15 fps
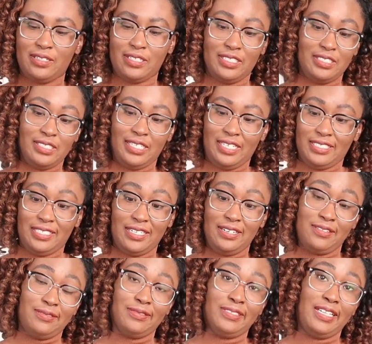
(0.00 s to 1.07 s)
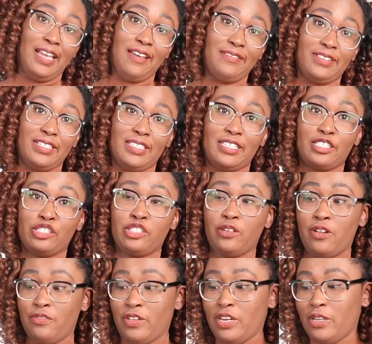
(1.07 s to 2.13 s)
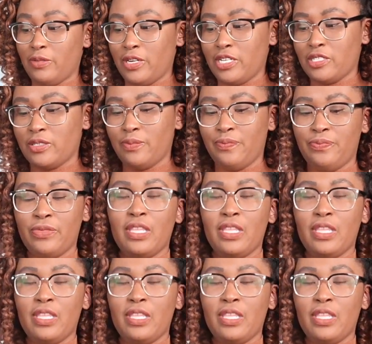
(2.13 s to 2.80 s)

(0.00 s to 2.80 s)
because like I said, I don't really have anything to show off anyways.